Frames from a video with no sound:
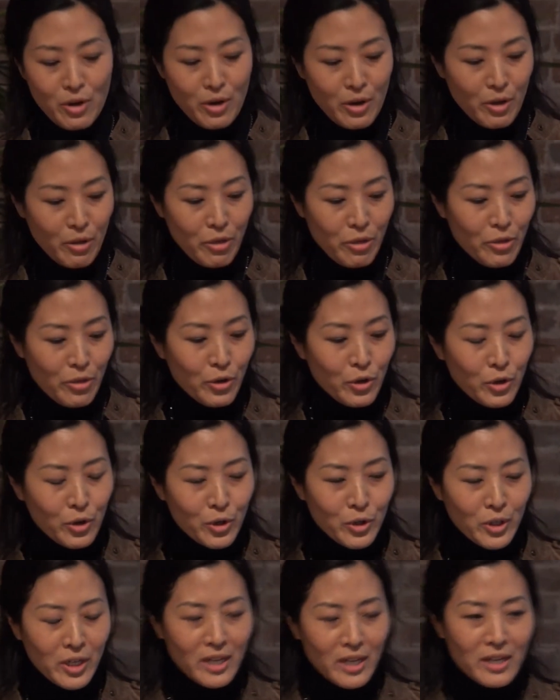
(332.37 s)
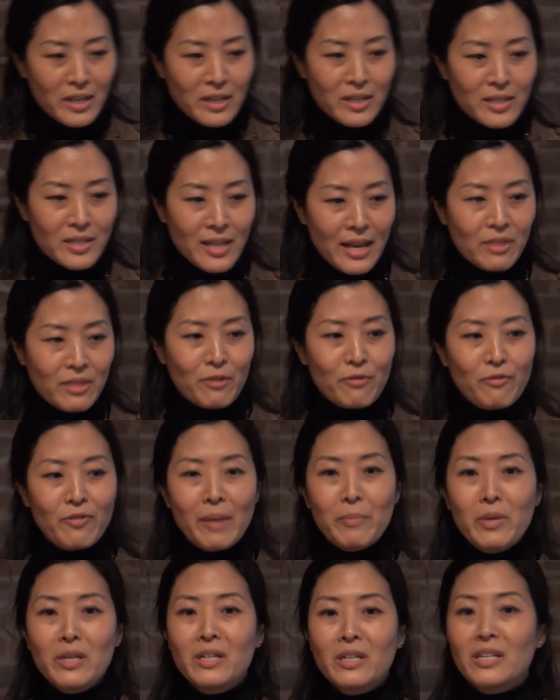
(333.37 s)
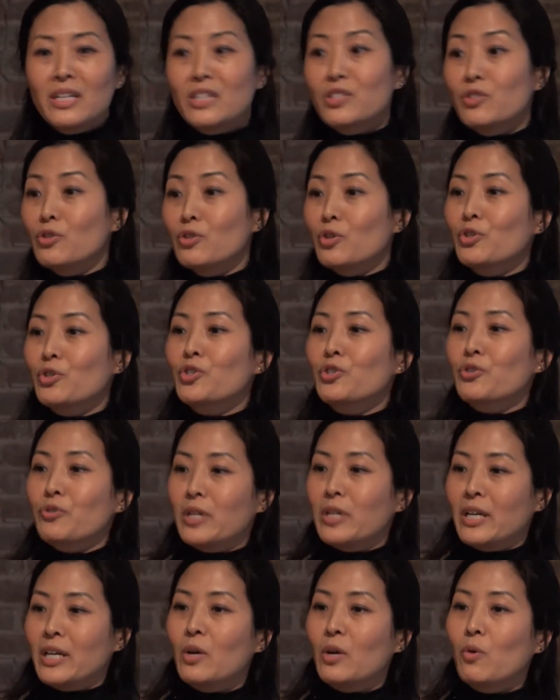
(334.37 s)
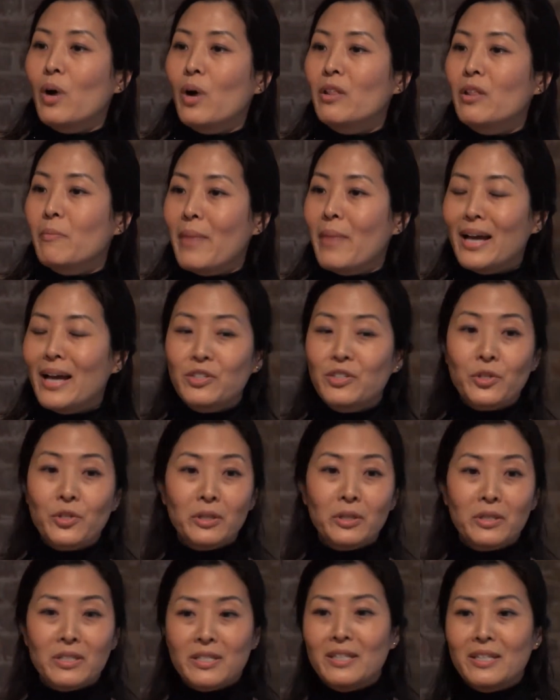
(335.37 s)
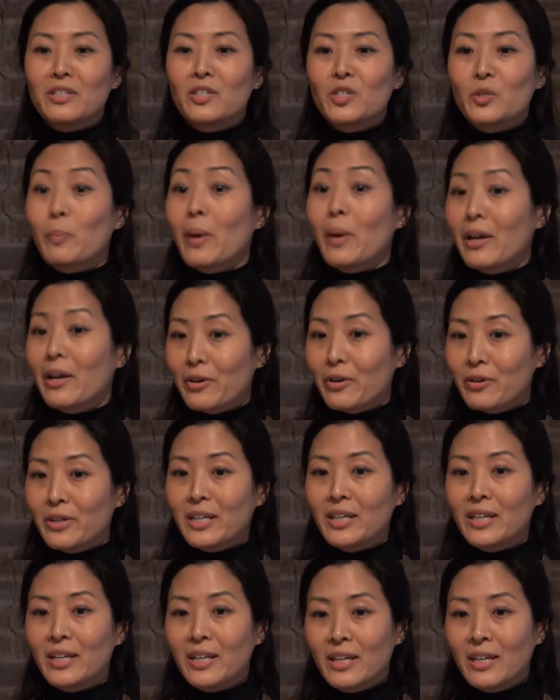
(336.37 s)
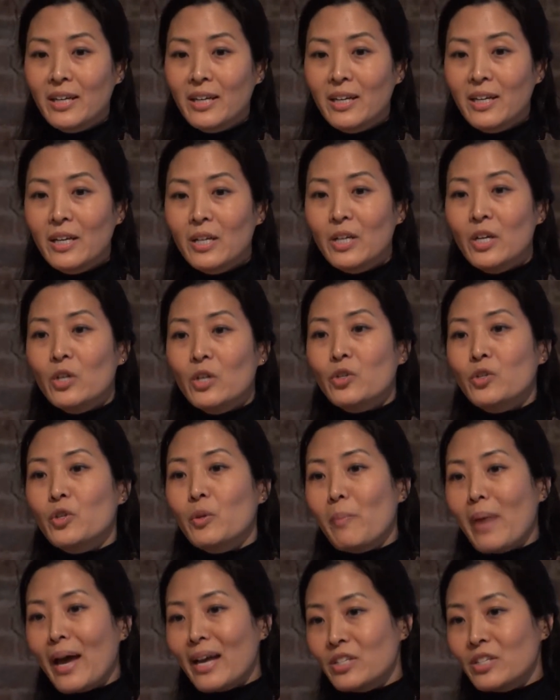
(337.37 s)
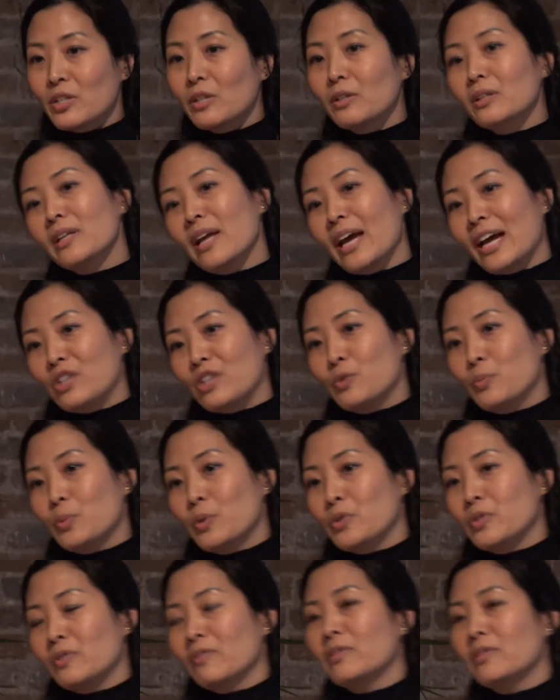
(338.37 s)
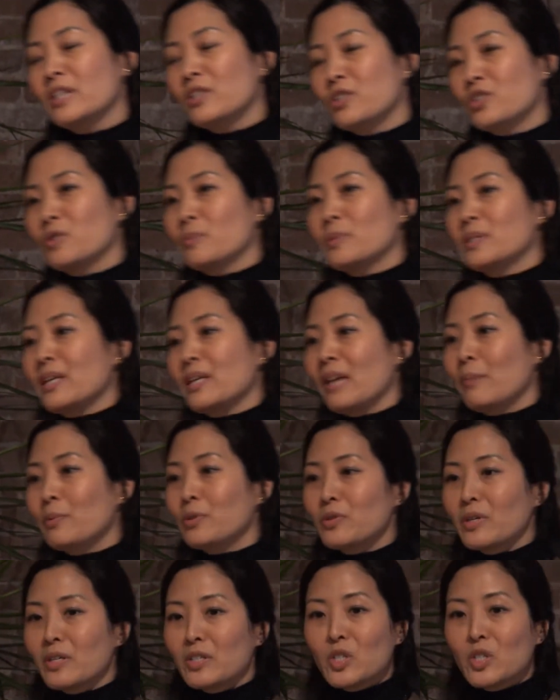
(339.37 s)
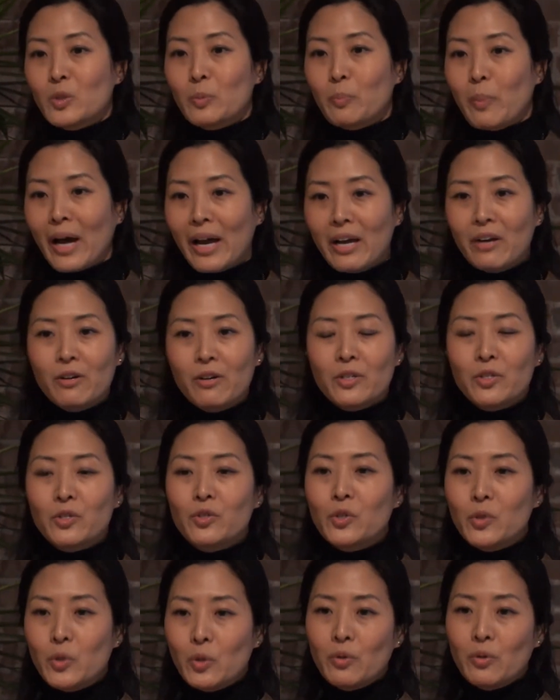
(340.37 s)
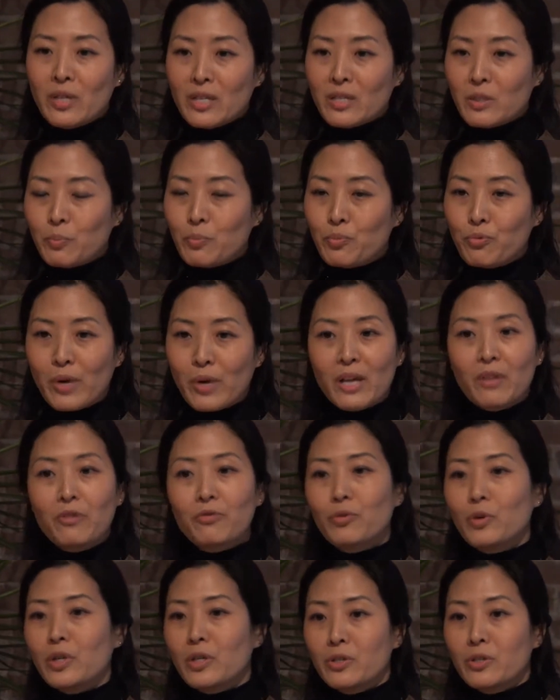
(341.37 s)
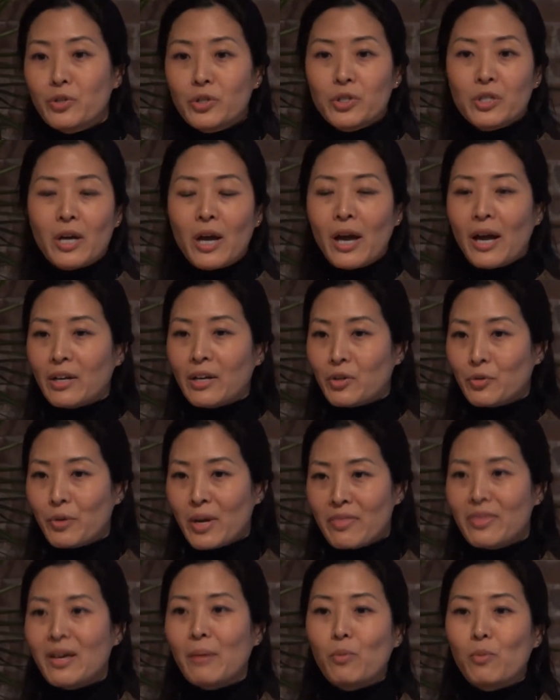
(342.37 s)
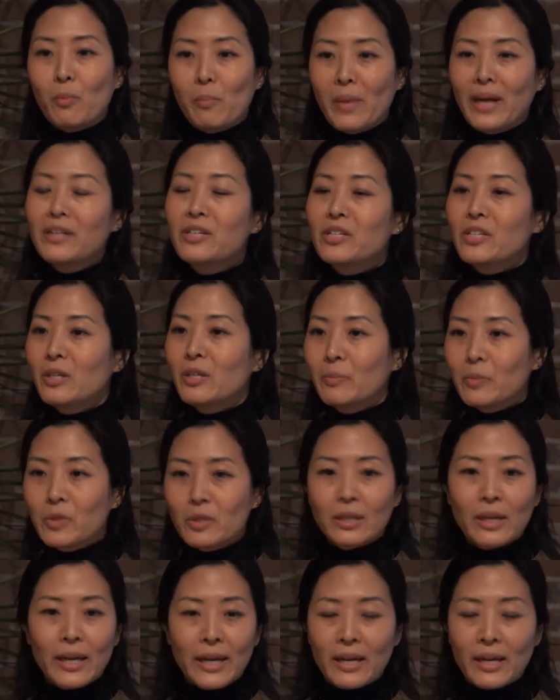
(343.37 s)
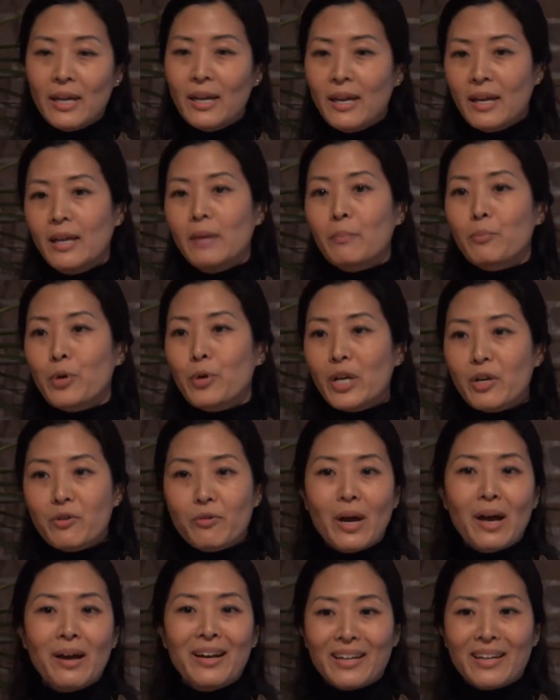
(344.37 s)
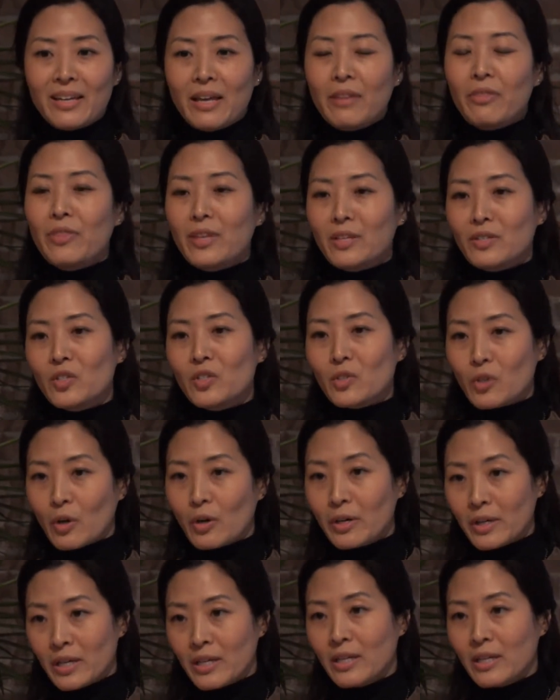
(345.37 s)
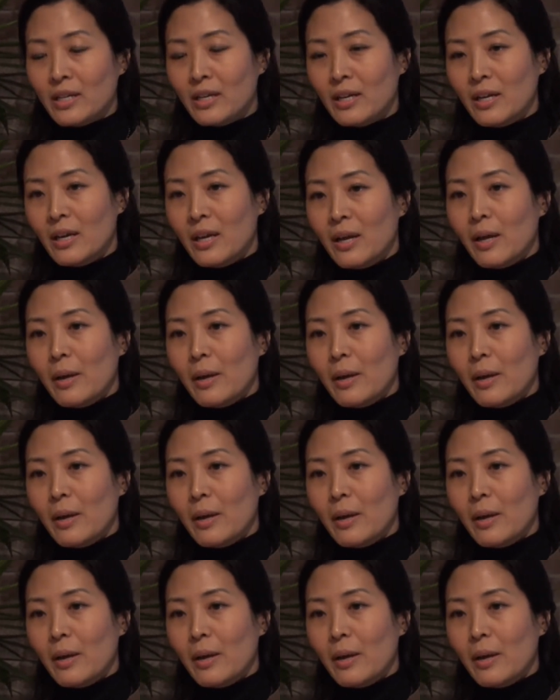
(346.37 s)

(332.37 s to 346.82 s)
The third is that the feminine is nurturing while the masculine is inspiring. So the masculine attributes of leadership is able to inspire us to do things, break through inertia, and create that momentum to break ground and get things started.